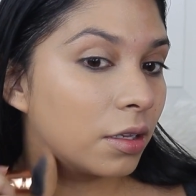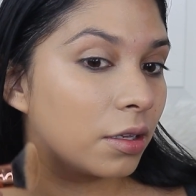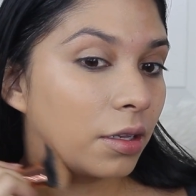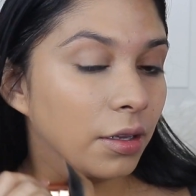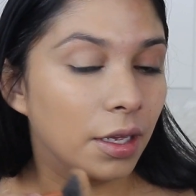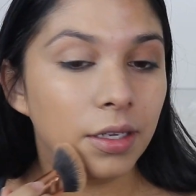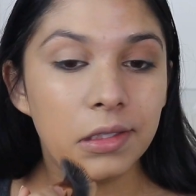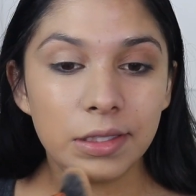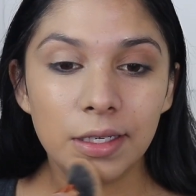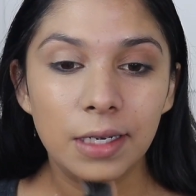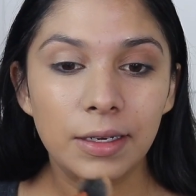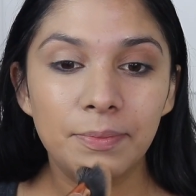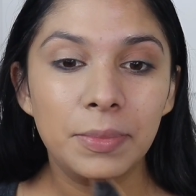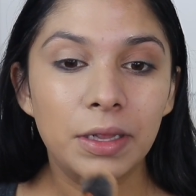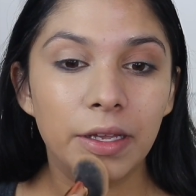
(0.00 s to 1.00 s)
that's
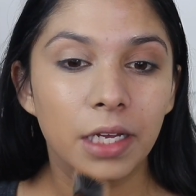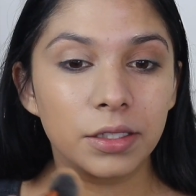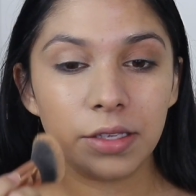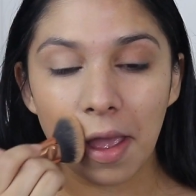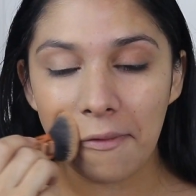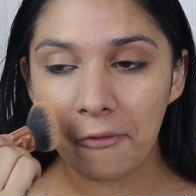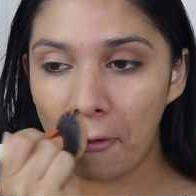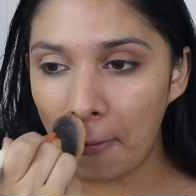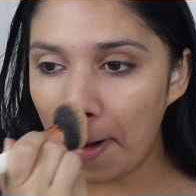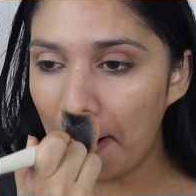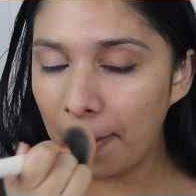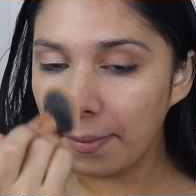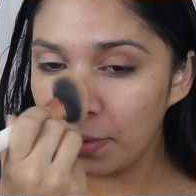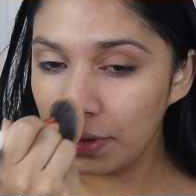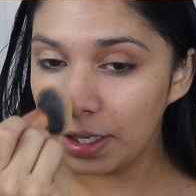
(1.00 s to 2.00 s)
a plus for
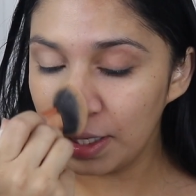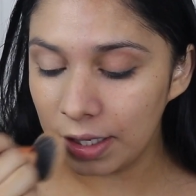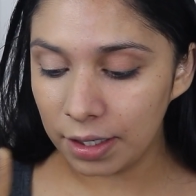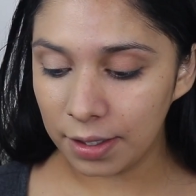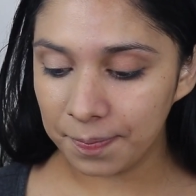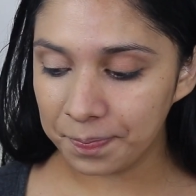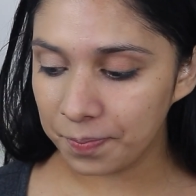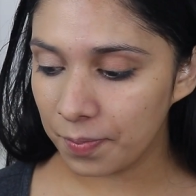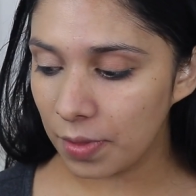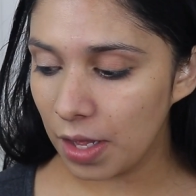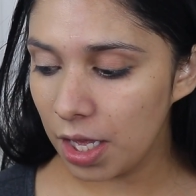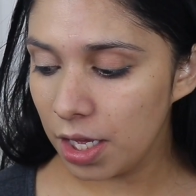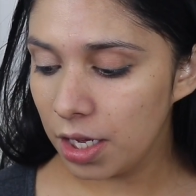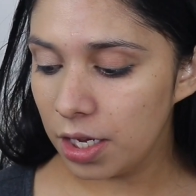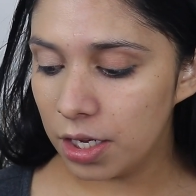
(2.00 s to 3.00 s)
me.
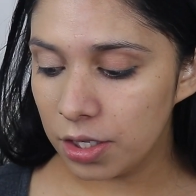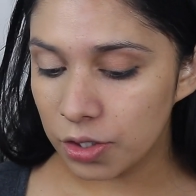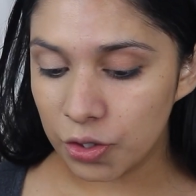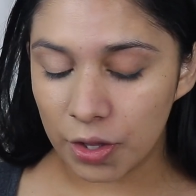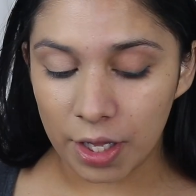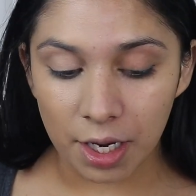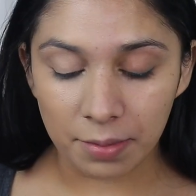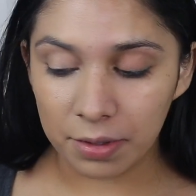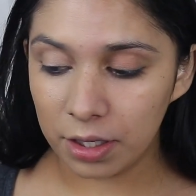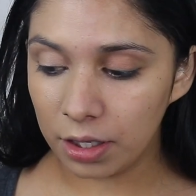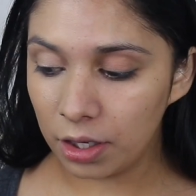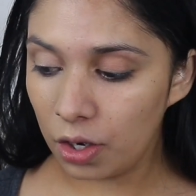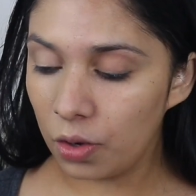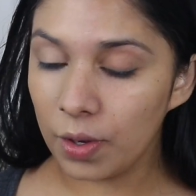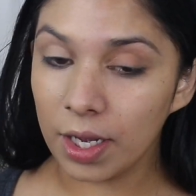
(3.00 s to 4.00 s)
So then I'm going
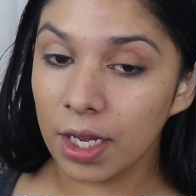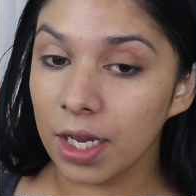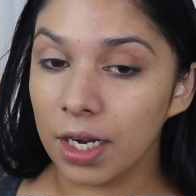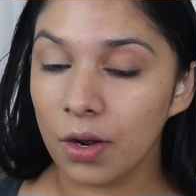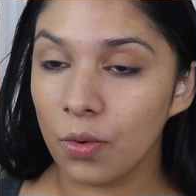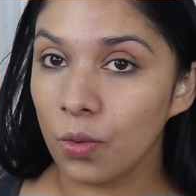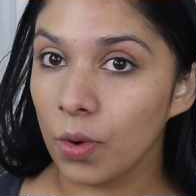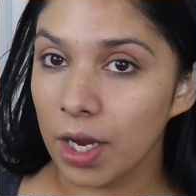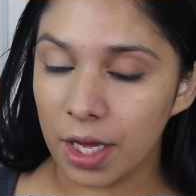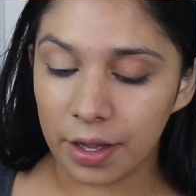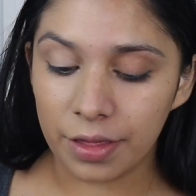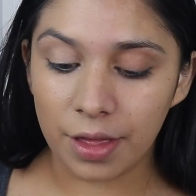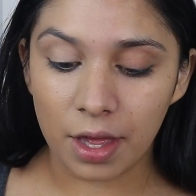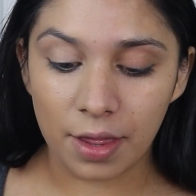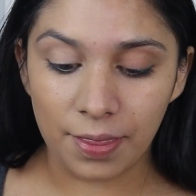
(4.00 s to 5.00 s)
to go in
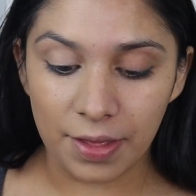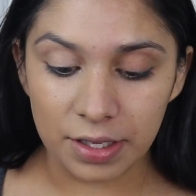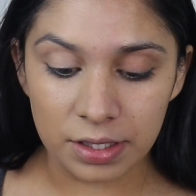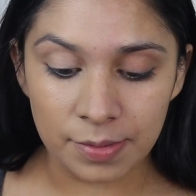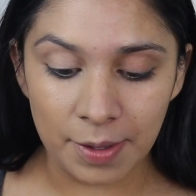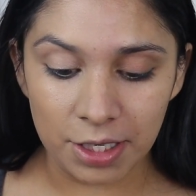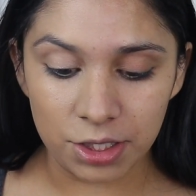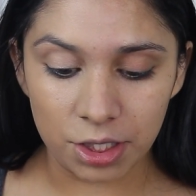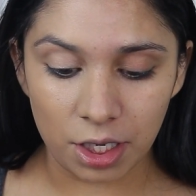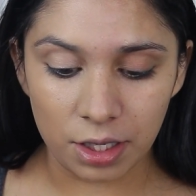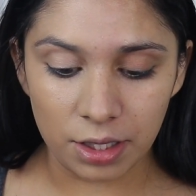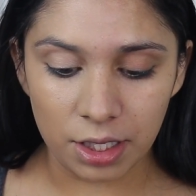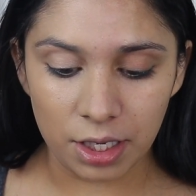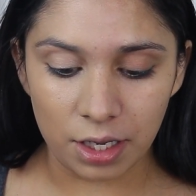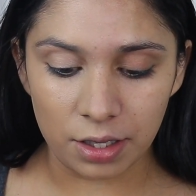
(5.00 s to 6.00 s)
with the sponge on
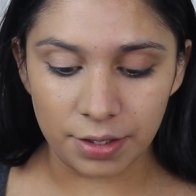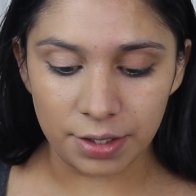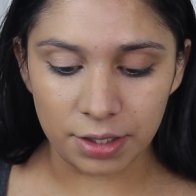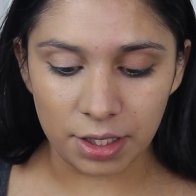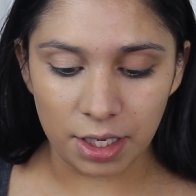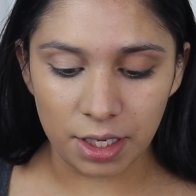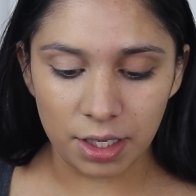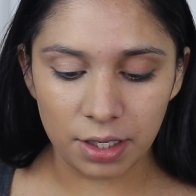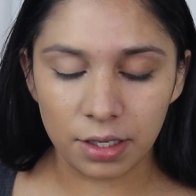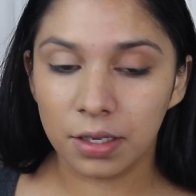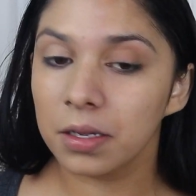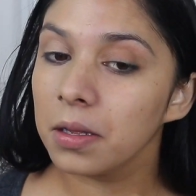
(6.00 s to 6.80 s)
the other side.